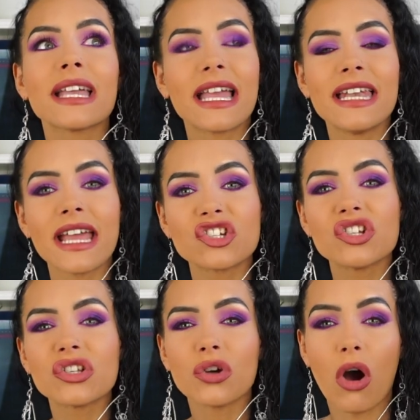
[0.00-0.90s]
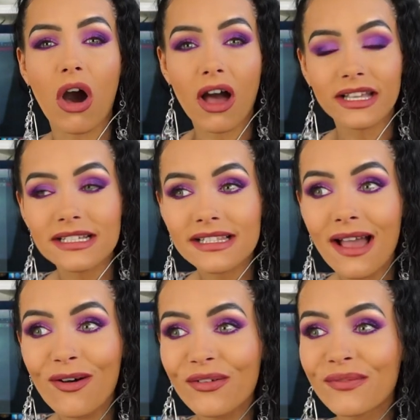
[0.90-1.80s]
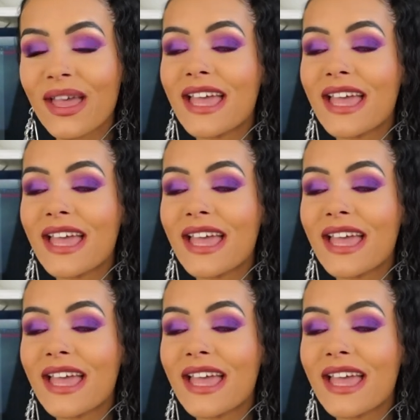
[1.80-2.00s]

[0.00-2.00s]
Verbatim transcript: connection to your higher self